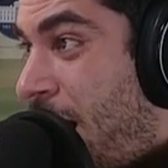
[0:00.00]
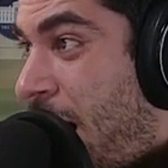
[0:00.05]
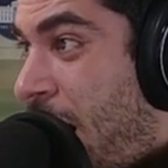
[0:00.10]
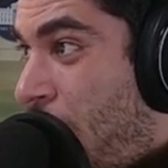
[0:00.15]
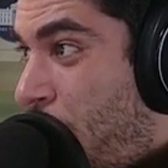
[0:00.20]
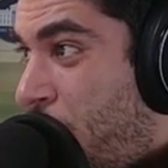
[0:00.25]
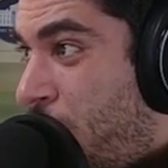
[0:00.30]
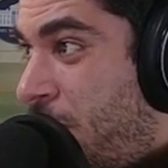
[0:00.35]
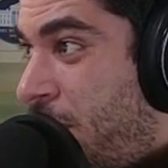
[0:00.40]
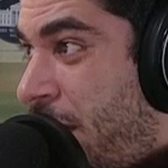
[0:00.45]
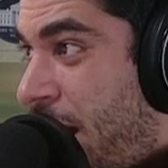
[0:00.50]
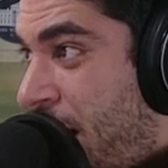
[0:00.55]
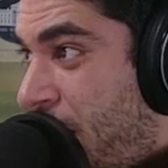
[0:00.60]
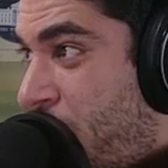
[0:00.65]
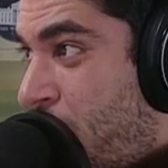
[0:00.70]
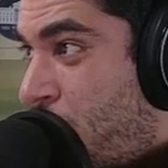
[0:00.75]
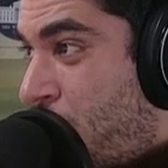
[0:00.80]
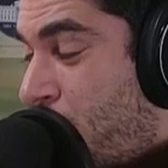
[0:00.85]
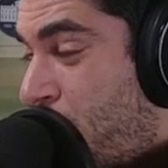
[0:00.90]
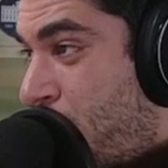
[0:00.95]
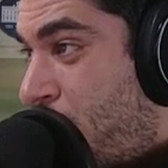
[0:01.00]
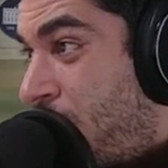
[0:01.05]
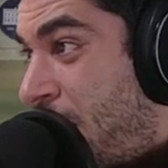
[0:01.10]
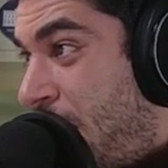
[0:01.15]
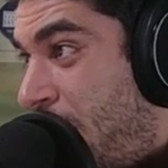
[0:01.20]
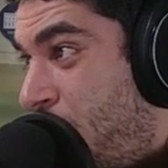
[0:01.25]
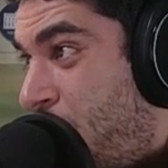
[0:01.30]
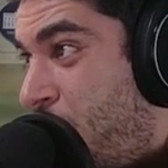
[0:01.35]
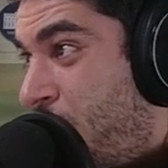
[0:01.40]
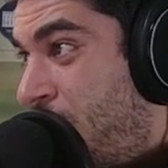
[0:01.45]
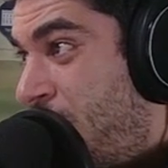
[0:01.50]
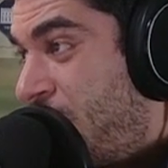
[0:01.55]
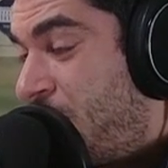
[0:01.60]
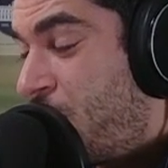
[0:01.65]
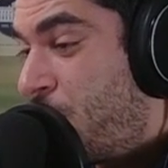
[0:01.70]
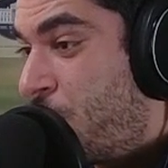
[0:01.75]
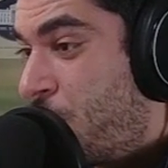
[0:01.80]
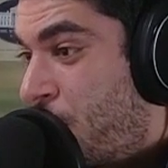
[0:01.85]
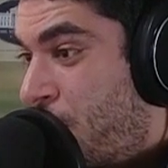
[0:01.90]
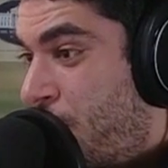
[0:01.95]
I would like to tell you
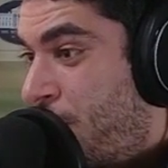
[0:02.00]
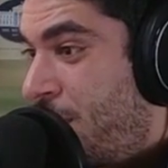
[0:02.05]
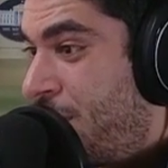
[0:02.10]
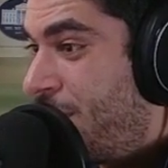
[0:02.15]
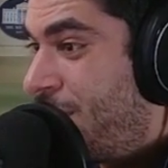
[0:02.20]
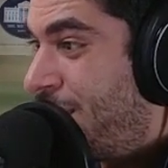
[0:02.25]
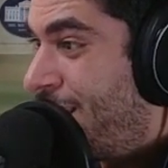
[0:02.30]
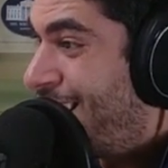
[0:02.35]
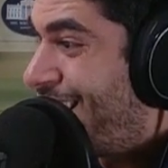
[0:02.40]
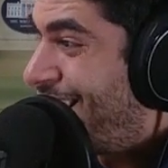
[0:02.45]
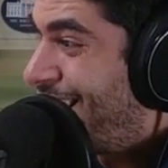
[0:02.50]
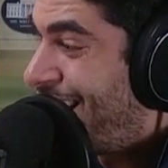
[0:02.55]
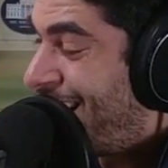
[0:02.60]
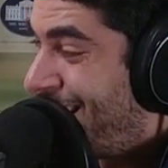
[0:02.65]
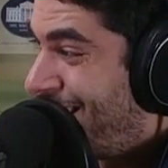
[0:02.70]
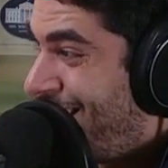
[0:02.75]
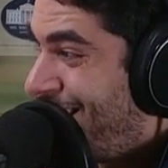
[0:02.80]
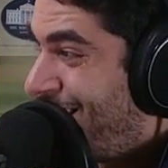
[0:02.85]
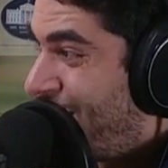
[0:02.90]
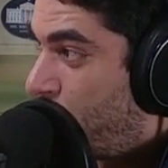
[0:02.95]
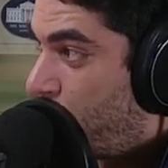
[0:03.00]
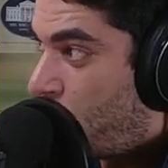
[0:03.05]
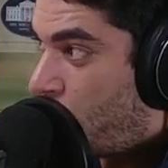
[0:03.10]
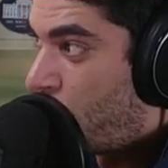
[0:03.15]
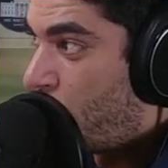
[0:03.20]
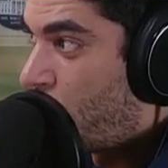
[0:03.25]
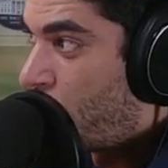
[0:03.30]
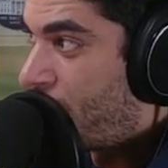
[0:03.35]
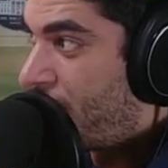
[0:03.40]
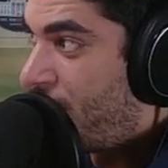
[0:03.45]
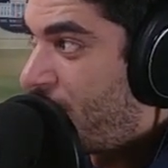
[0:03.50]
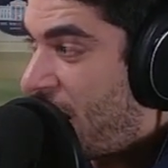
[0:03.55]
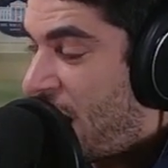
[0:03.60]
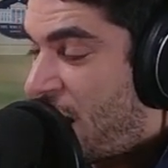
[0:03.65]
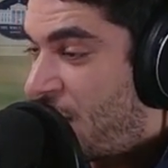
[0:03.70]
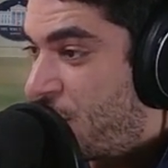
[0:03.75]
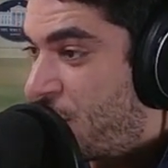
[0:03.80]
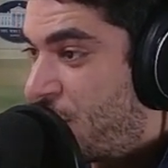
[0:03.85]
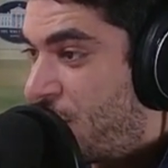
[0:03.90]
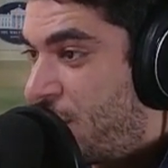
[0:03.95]
that German under 21
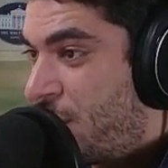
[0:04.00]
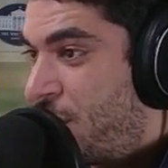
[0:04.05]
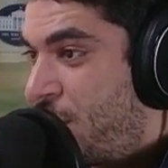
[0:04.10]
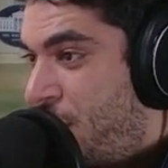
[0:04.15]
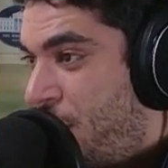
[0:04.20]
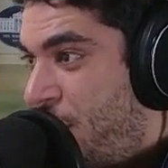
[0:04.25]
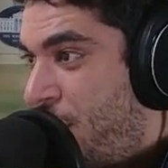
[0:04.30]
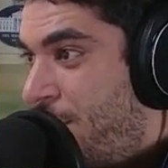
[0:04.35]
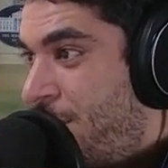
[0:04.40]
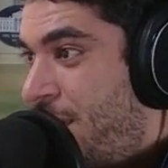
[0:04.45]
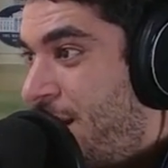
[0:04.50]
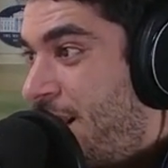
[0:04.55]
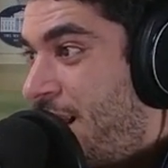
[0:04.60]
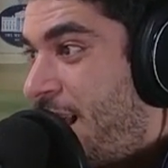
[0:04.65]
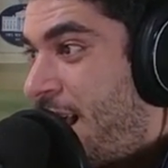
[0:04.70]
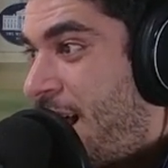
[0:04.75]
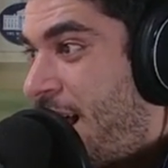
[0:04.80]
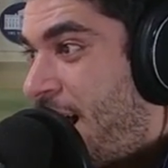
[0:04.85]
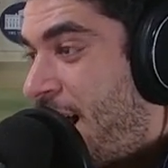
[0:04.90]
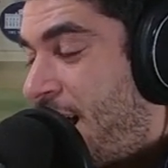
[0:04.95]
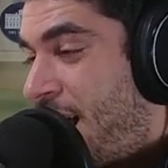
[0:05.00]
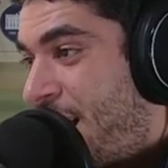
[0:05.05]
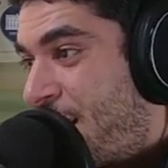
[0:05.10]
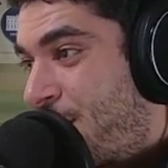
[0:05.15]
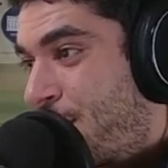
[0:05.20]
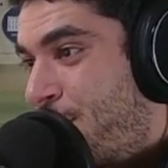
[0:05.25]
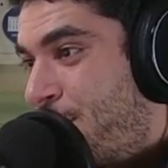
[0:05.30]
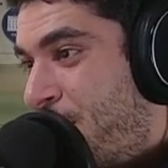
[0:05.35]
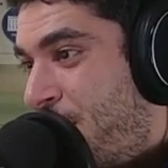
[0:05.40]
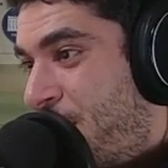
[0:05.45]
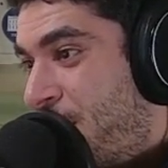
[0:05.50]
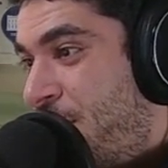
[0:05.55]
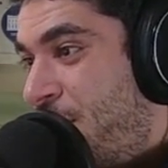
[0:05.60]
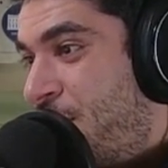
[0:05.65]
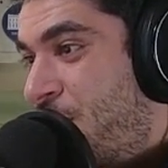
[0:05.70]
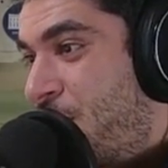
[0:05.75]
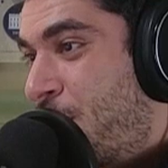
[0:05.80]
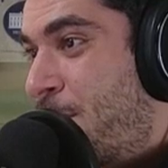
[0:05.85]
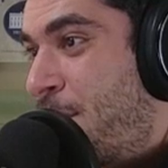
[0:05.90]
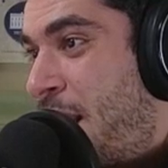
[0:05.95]
national team has beaten
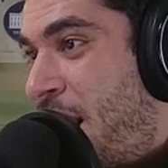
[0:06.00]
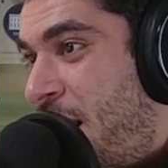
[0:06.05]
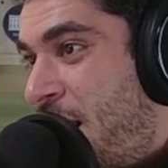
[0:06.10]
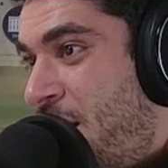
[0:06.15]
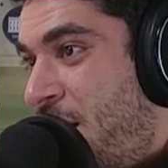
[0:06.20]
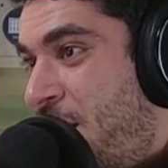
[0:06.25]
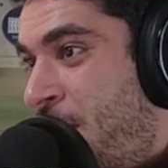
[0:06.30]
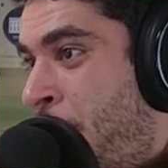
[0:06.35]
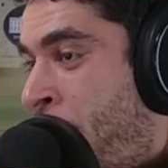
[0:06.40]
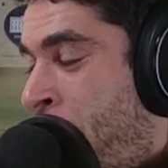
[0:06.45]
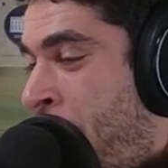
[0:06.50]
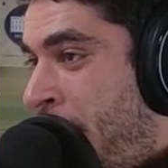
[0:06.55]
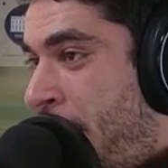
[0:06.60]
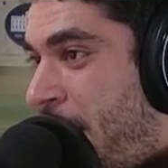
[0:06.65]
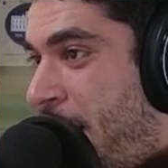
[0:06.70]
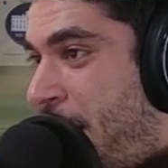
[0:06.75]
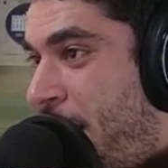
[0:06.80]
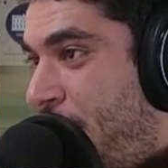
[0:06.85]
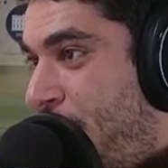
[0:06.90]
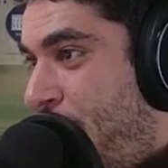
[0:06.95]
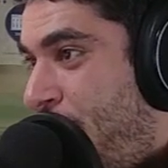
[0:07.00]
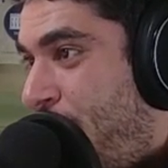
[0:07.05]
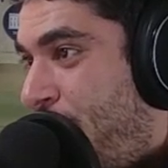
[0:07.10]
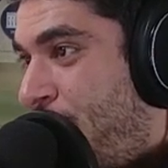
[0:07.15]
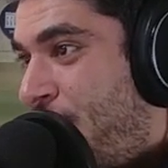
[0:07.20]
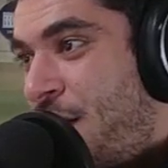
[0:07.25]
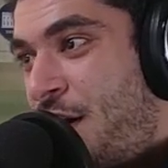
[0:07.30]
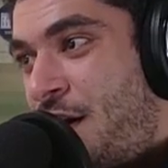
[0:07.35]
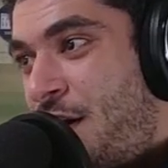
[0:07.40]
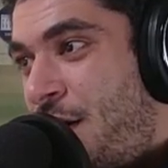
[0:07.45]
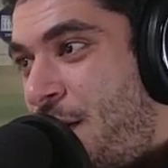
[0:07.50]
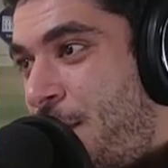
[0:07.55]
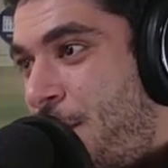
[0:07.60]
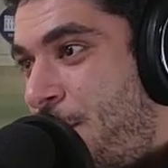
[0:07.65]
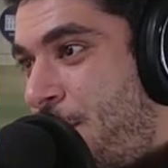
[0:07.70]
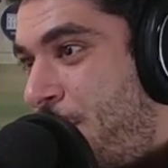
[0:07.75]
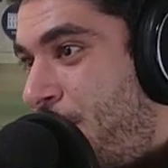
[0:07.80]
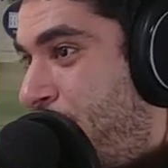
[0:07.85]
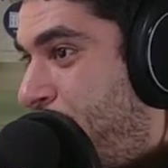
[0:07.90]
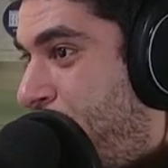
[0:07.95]
Spain in
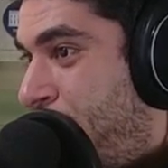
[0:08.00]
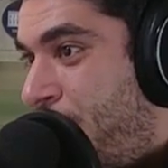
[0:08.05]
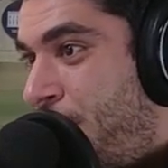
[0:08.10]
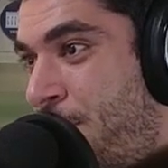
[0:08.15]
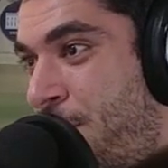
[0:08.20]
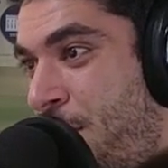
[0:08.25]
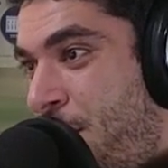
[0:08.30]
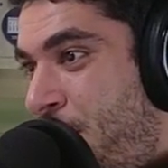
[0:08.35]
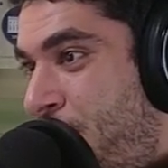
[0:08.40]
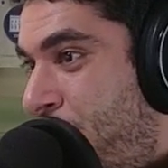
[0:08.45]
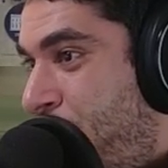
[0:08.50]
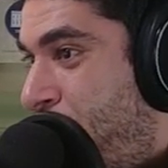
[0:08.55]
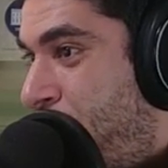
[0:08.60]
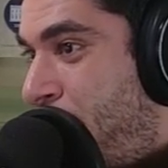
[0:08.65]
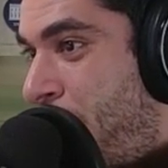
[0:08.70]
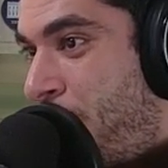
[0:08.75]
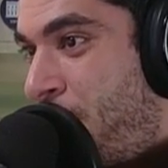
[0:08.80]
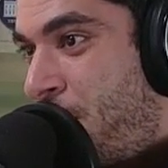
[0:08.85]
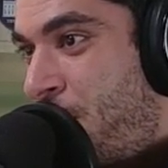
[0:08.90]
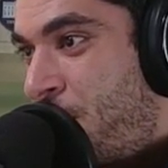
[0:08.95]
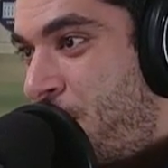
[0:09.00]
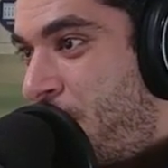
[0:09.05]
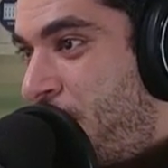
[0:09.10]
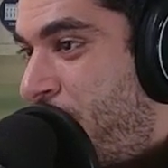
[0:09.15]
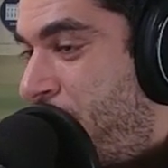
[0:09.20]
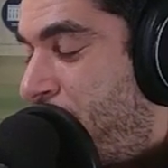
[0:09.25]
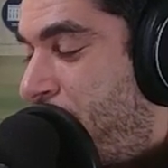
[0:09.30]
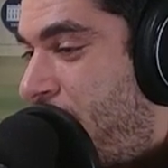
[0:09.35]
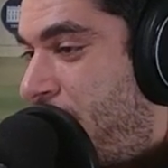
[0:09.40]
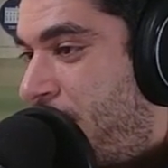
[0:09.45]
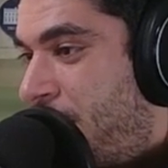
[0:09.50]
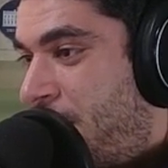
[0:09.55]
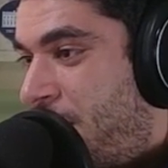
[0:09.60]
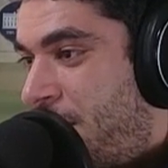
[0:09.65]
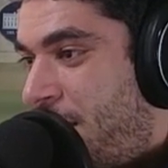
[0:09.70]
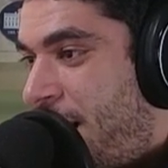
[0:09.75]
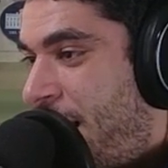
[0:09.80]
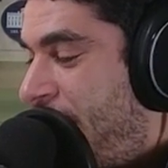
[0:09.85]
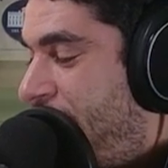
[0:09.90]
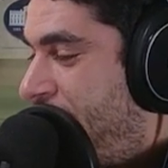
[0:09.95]
European Championship final,
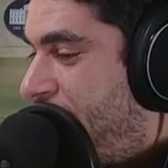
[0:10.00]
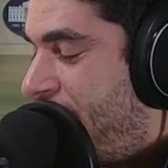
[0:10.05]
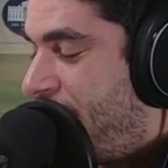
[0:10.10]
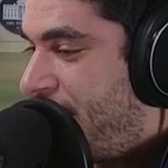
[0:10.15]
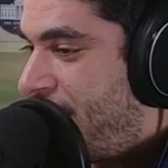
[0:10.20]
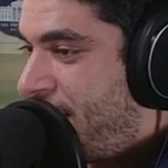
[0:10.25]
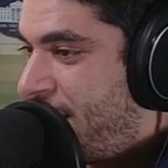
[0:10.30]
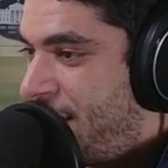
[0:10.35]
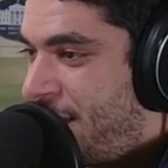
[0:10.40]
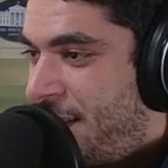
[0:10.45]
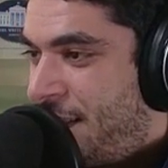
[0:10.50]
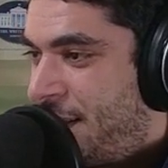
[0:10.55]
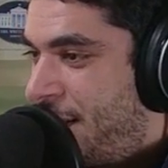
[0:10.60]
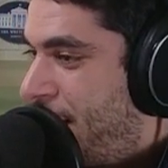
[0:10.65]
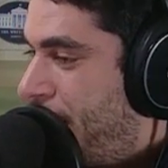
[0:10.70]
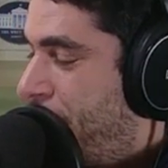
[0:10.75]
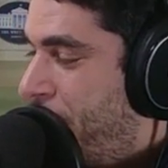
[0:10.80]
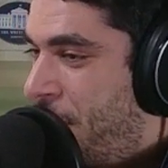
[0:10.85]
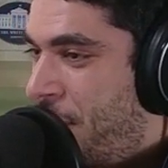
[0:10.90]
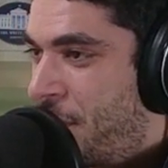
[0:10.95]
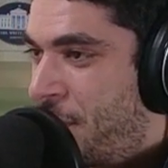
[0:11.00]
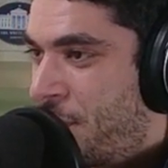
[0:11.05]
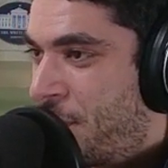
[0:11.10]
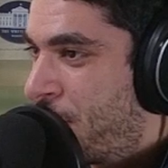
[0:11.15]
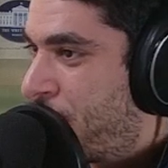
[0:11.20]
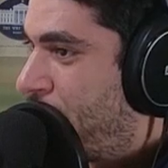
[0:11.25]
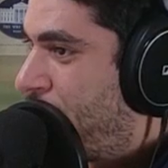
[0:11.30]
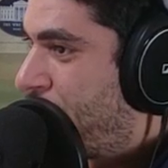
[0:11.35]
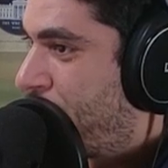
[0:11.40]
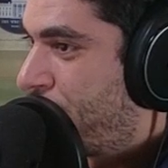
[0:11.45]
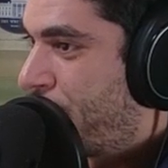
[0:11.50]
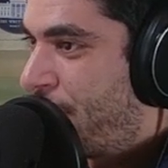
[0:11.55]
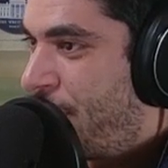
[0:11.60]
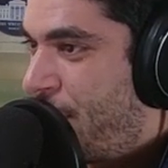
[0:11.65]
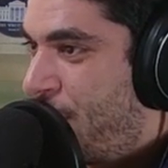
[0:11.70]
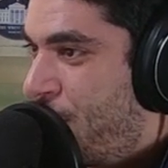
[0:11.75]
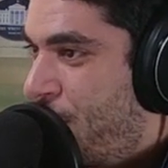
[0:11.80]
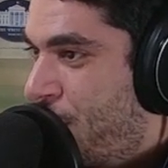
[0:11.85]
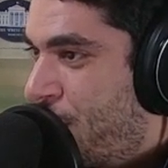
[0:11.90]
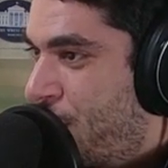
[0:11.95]
and I mean
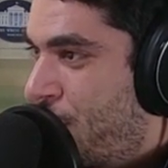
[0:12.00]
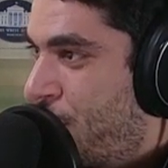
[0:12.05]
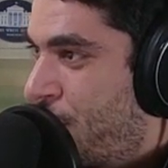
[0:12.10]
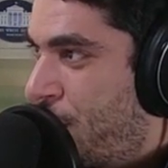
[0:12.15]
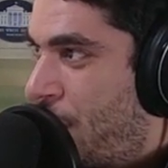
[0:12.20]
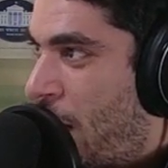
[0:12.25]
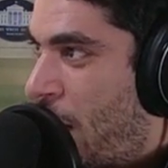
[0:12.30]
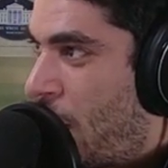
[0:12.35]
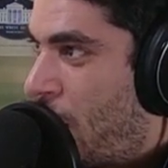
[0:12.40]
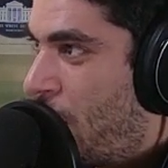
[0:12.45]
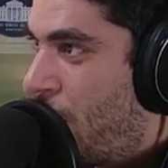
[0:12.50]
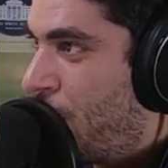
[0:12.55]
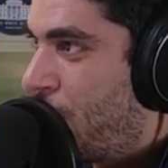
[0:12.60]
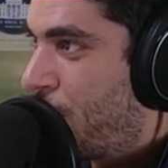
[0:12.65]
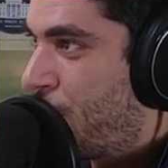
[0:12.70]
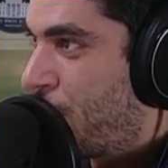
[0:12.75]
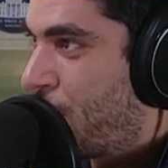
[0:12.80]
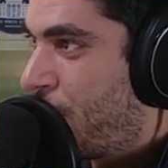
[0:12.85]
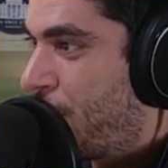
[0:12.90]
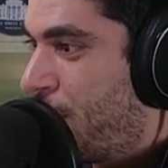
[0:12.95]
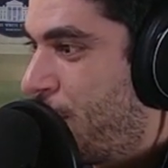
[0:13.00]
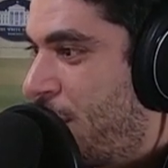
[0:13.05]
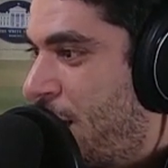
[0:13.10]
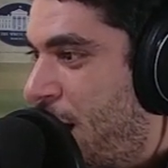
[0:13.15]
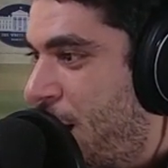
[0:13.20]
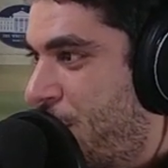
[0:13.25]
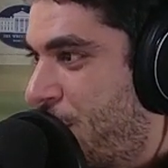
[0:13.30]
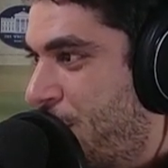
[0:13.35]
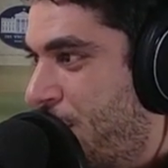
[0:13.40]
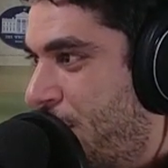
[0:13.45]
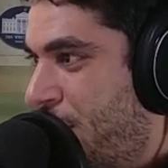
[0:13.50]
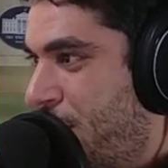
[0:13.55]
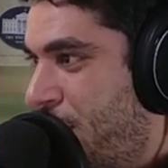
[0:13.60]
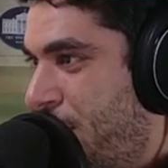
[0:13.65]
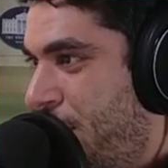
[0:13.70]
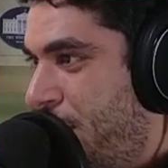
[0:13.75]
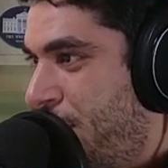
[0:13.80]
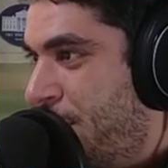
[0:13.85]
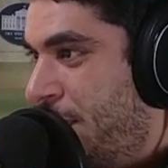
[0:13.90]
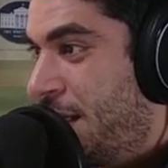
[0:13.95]
congratulations to the whole German national
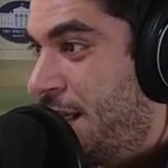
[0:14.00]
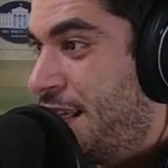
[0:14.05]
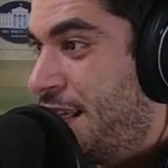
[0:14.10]
team.